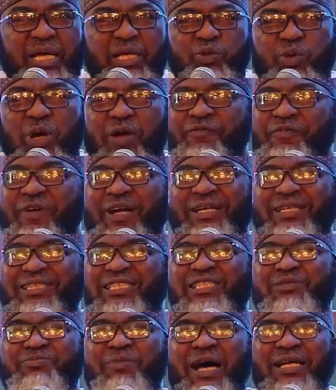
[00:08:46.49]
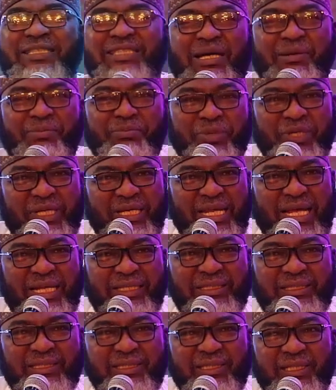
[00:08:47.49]
you are very smart and
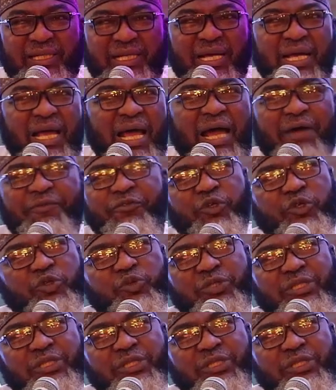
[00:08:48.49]
brilliant. Haven't you